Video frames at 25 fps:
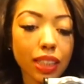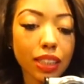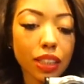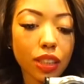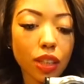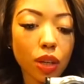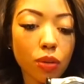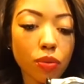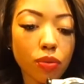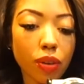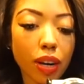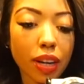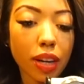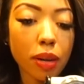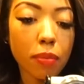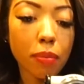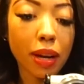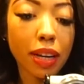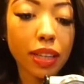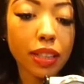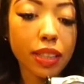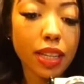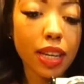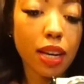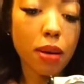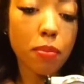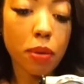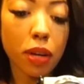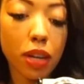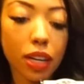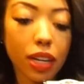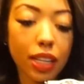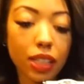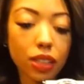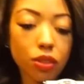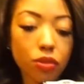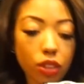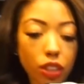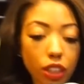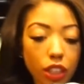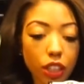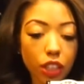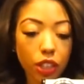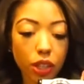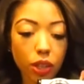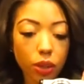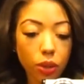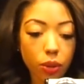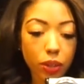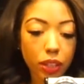I don't recommend it, but it is really
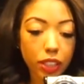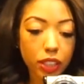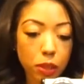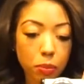cute and